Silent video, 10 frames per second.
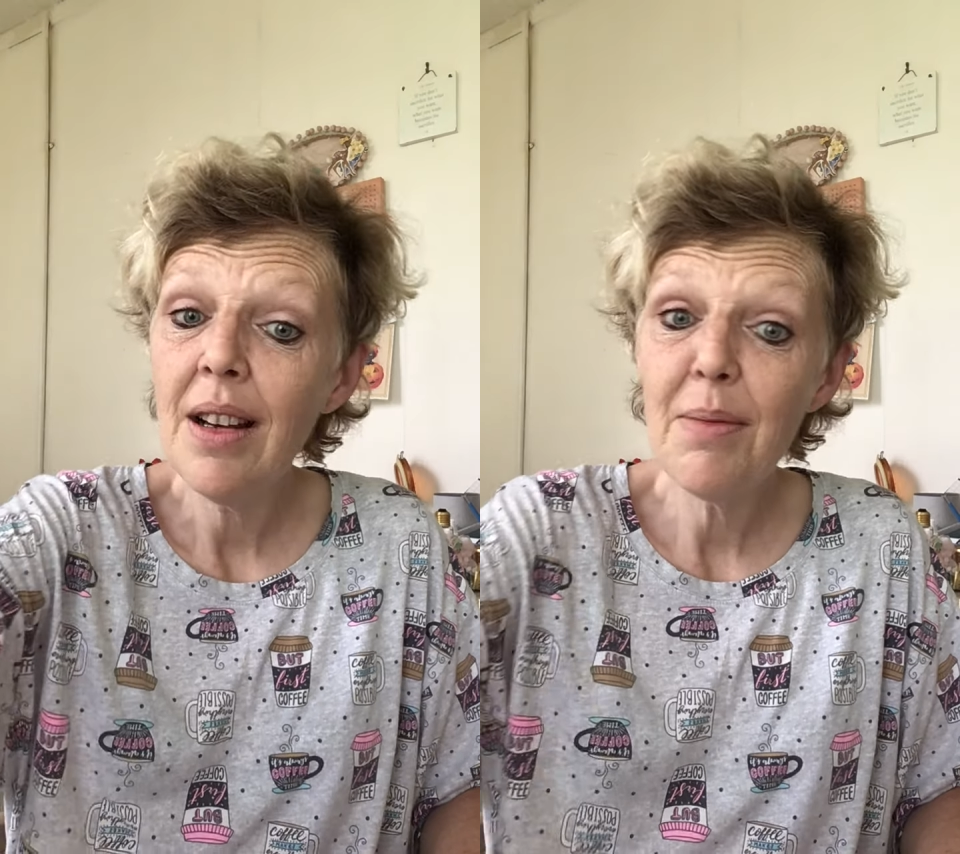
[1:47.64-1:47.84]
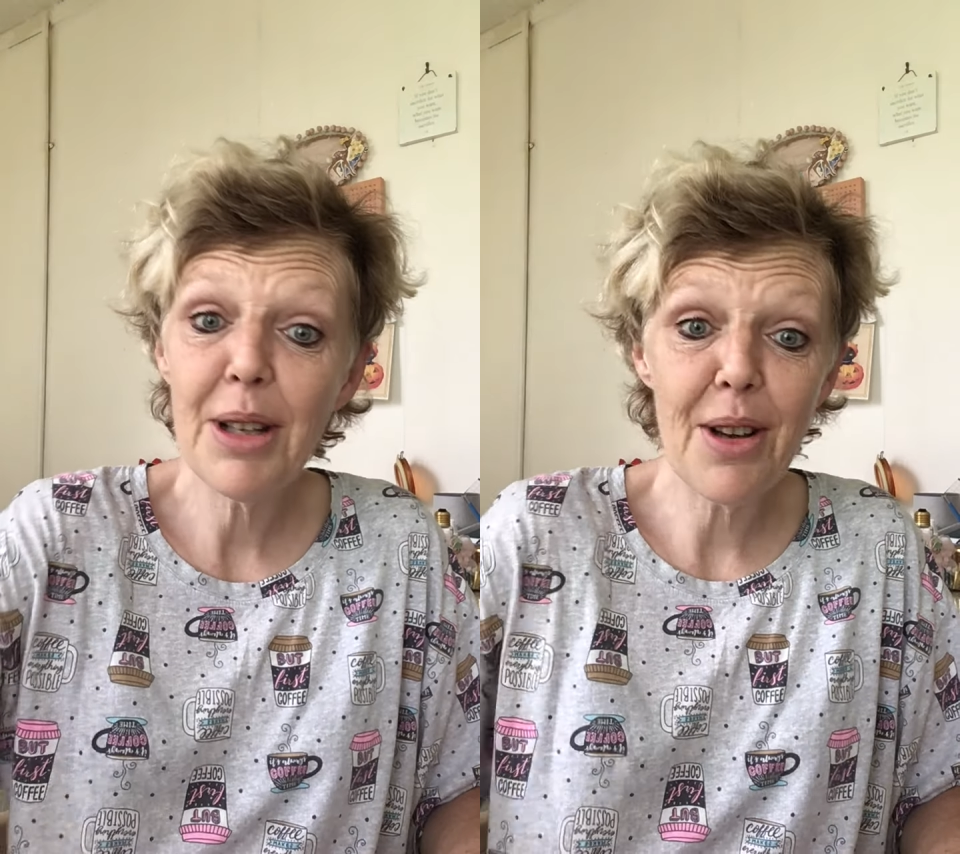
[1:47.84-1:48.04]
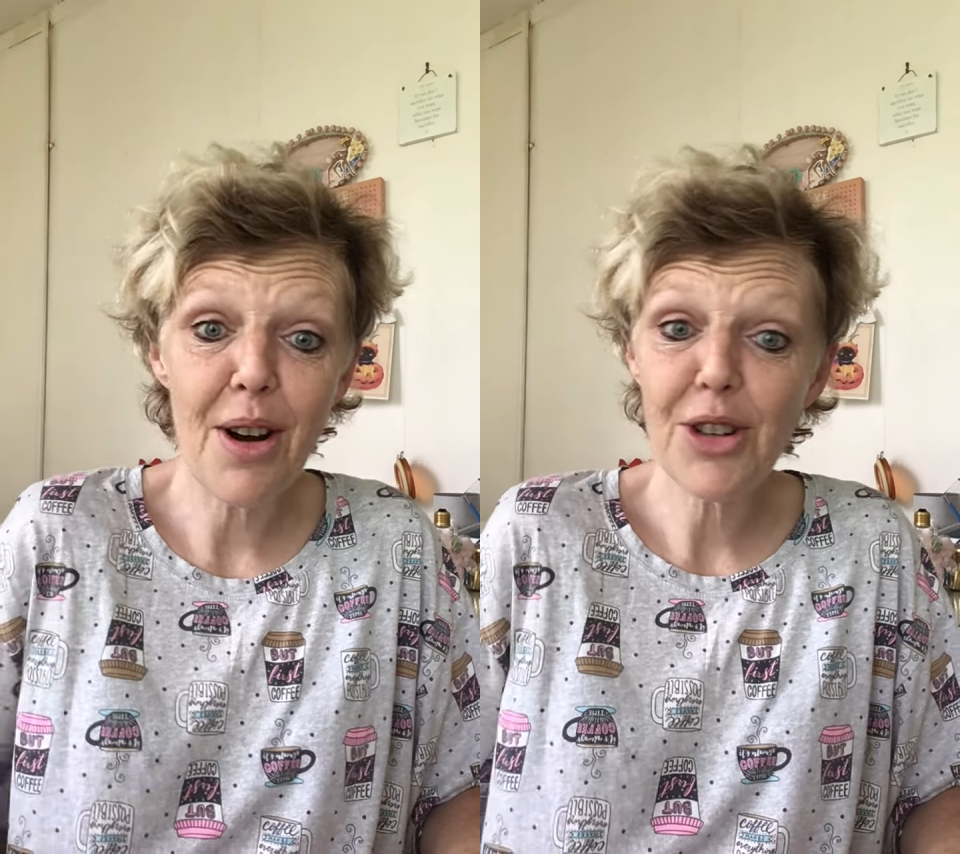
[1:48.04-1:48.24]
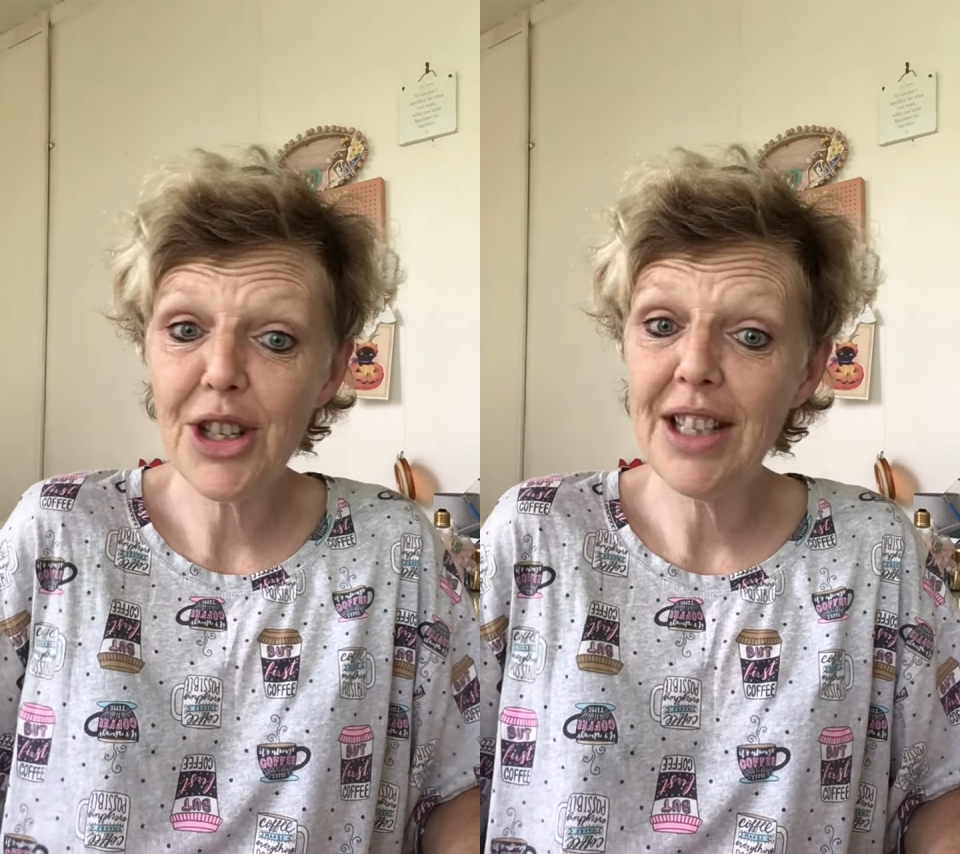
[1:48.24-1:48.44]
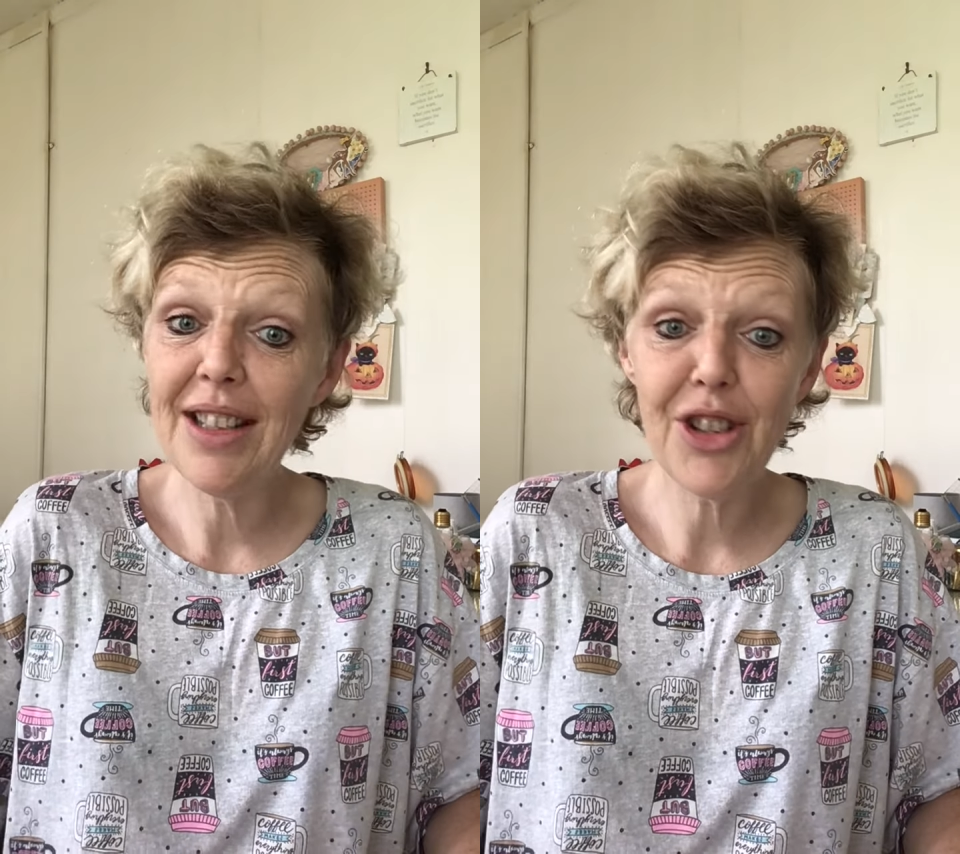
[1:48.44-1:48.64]
But y'all,
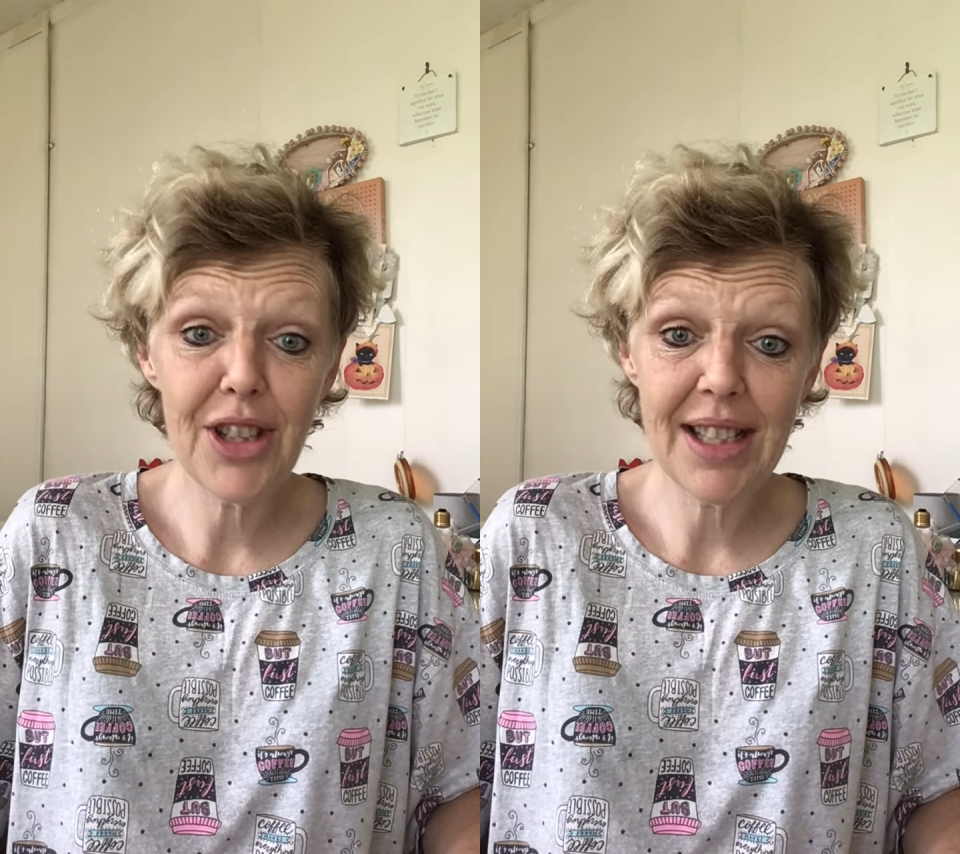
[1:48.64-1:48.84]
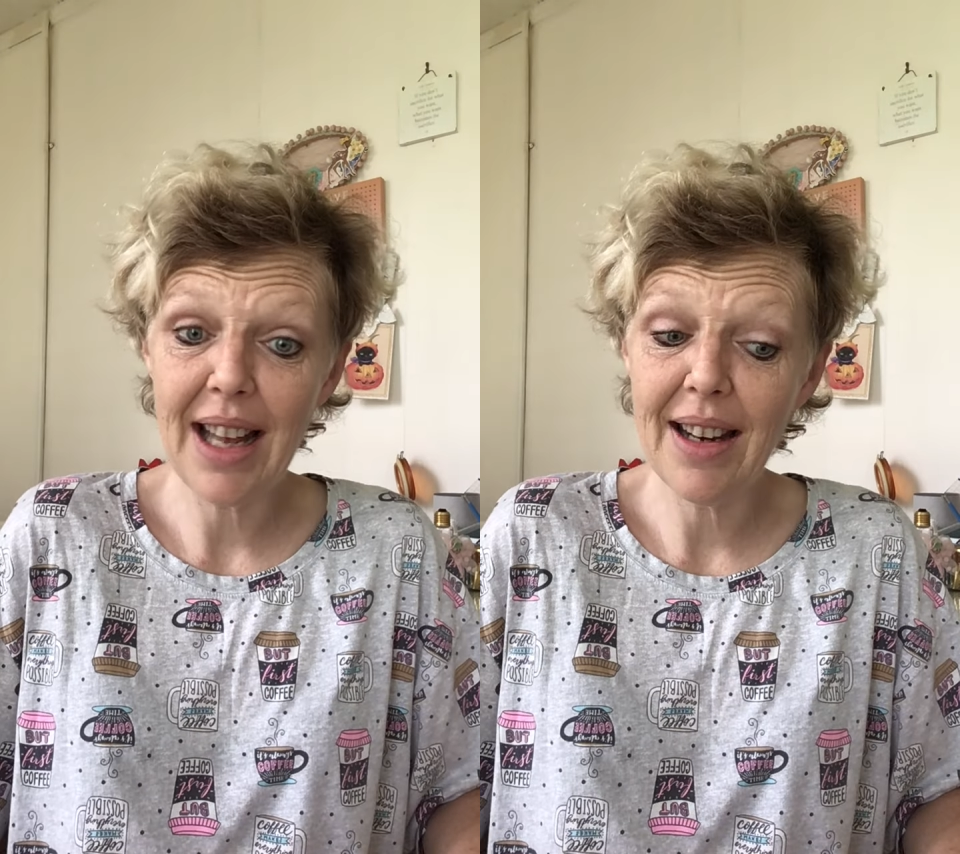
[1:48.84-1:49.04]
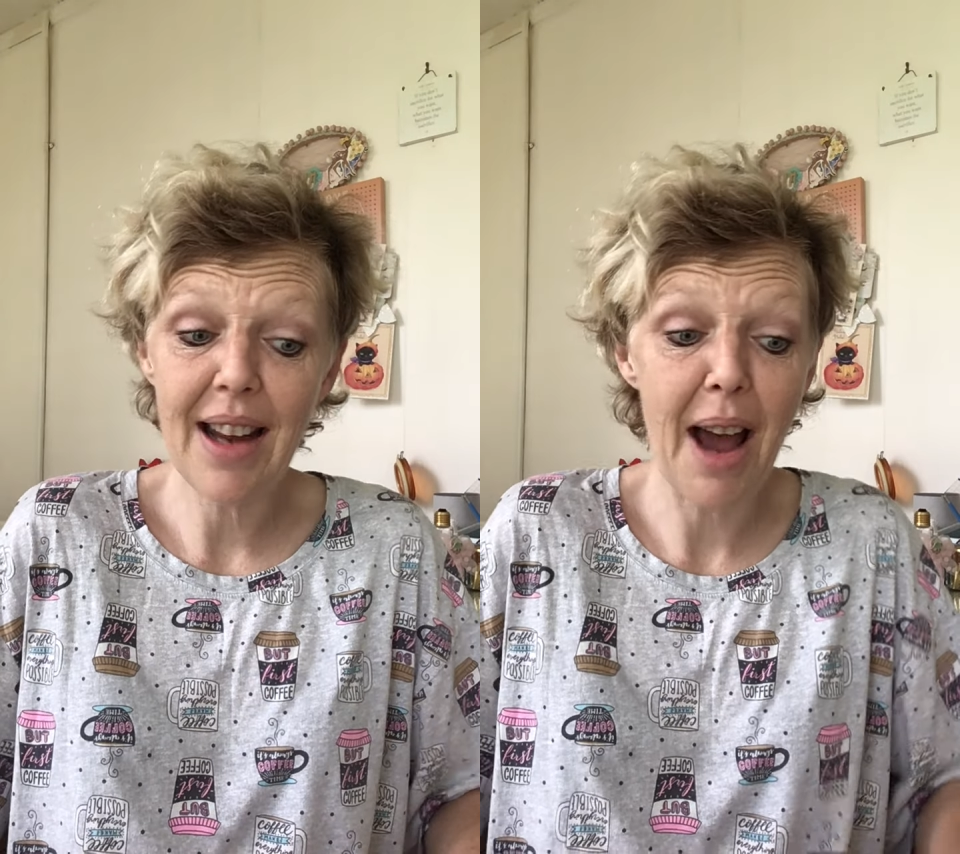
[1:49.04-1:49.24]
she didn't just send